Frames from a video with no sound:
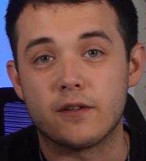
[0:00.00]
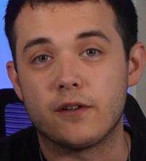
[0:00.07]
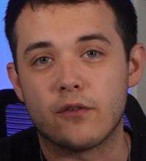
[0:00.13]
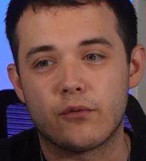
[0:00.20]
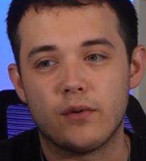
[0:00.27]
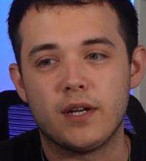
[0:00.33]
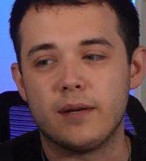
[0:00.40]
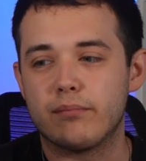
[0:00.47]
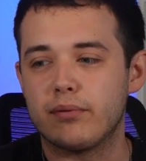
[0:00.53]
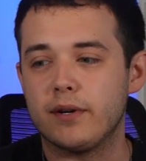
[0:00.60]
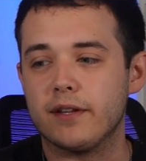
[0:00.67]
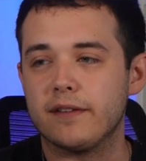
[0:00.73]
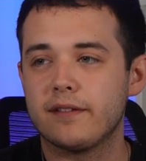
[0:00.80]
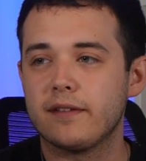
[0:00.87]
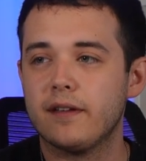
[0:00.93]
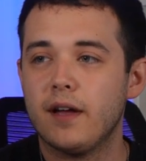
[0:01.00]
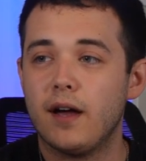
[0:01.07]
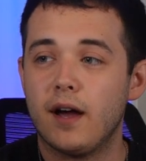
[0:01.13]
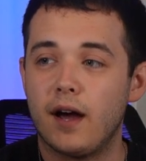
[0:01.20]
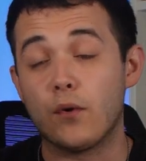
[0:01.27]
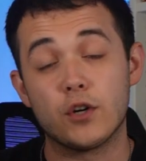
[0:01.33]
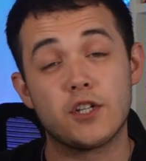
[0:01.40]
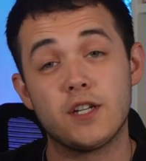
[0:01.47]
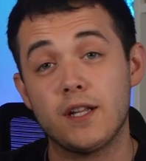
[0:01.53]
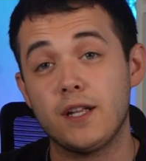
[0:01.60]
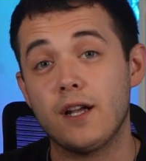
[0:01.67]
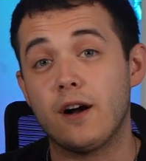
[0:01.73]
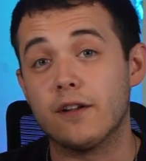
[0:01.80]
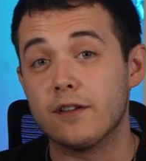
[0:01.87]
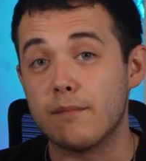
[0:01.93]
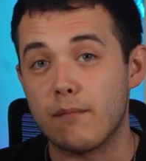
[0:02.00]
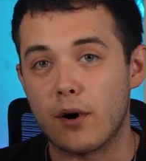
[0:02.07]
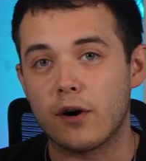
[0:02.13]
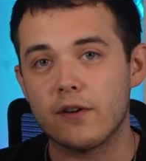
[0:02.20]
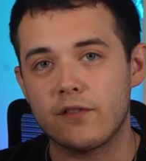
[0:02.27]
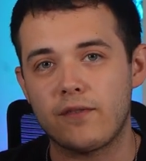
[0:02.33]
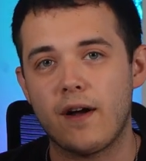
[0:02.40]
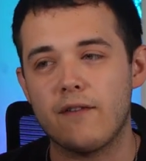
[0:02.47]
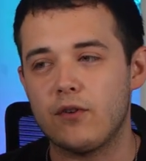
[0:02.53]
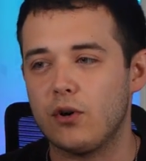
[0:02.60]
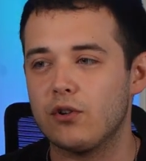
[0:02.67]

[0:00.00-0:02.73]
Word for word: on your 3D prints. Fortunately, on the Mars 5